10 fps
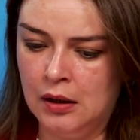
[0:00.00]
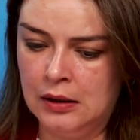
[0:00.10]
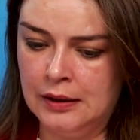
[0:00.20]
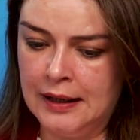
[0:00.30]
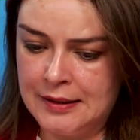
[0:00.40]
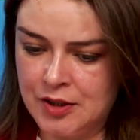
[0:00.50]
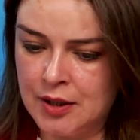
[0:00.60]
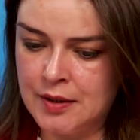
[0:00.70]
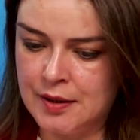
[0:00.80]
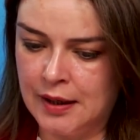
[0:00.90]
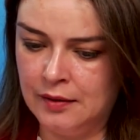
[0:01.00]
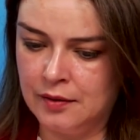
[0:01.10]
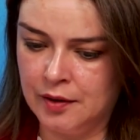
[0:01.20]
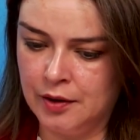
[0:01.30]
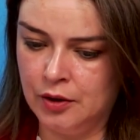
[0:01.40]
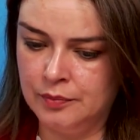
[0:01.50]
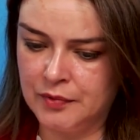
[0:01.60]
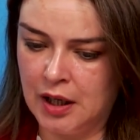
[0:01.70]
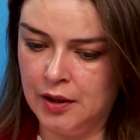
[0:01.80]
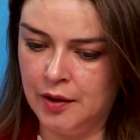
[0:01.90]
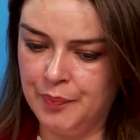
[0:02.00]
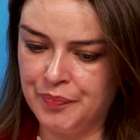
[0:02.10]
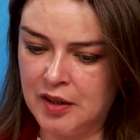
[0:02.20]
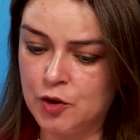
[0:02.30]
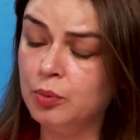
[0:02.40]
Uh, as just said, the um,